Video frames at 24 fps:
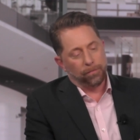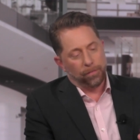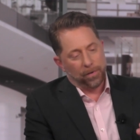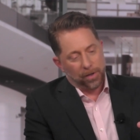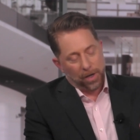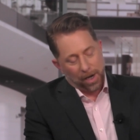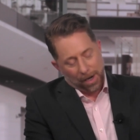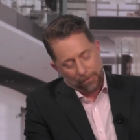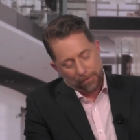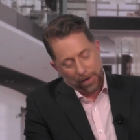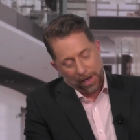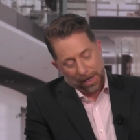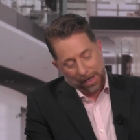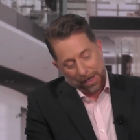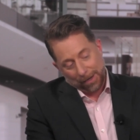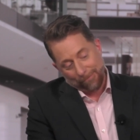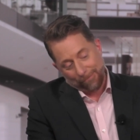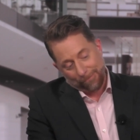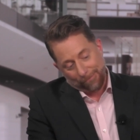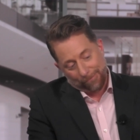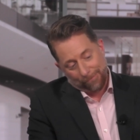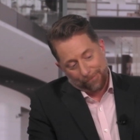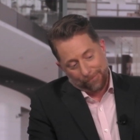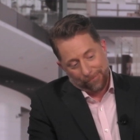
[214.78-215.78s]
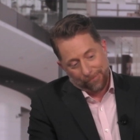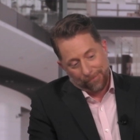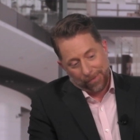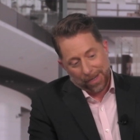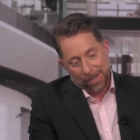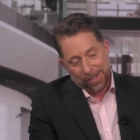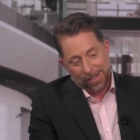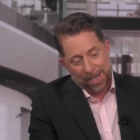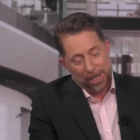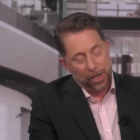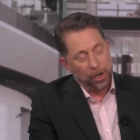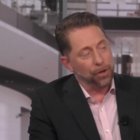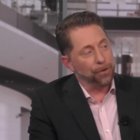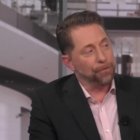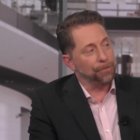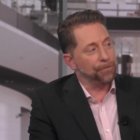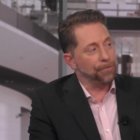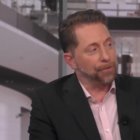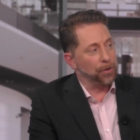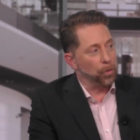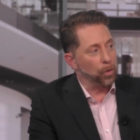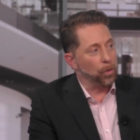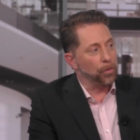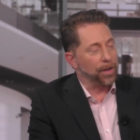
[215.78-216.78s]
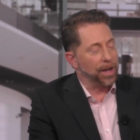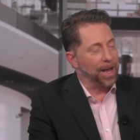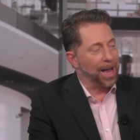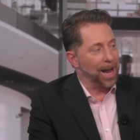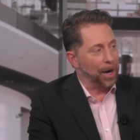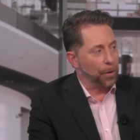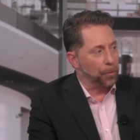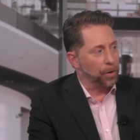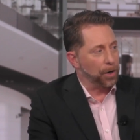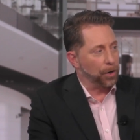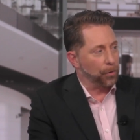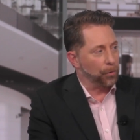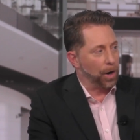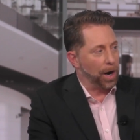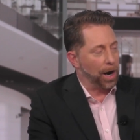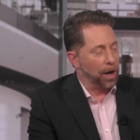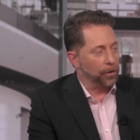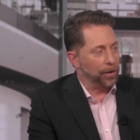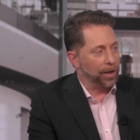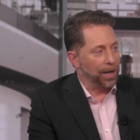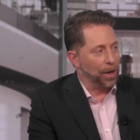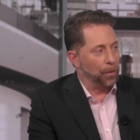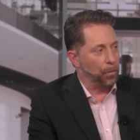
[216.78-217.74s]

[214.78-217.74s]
kind of it could continue to fuel the equity rally,